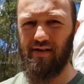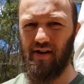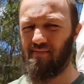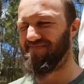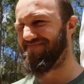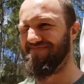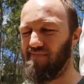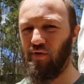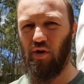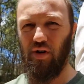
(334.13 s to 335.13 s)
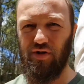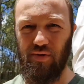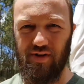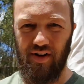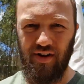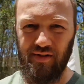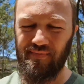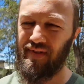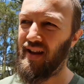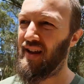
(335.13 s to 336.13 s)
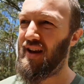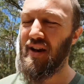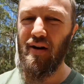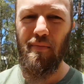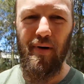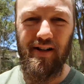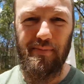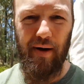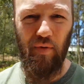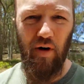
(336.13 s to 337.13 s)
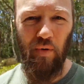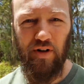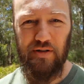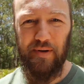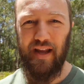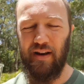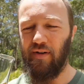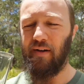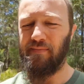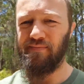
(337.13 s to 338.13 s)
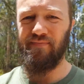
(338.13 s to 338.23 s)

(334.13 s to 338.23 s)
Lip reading: So I'm not quite sure what's going on, but it's about where I want it to be anyway.